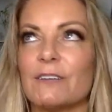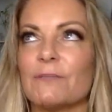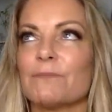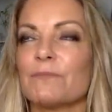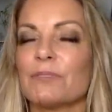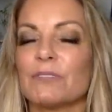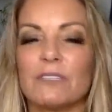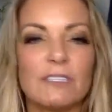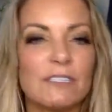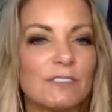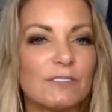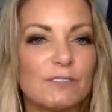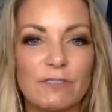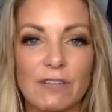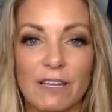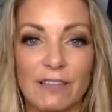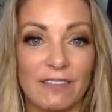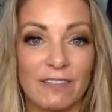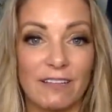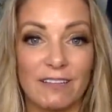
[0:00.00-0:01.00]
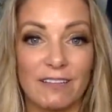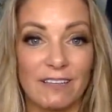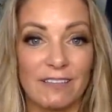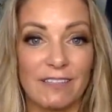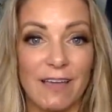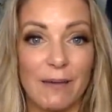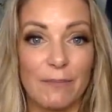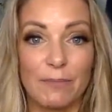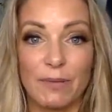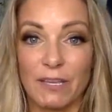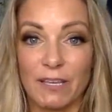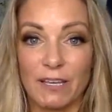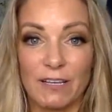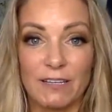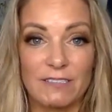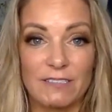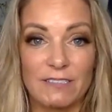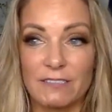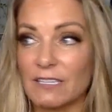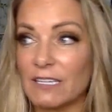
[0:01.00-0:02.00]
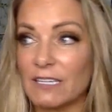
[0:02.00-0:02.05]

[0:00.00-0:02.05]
Please do not think like that, because